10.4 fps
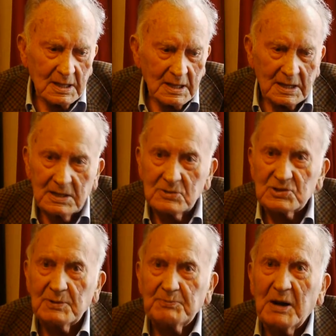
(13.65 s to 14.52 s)
And he used
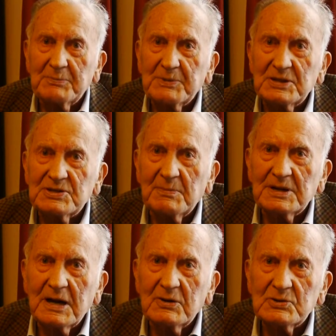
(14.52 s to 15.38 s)
to pop into my
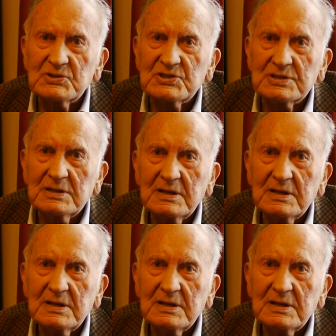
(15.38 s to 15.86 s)
house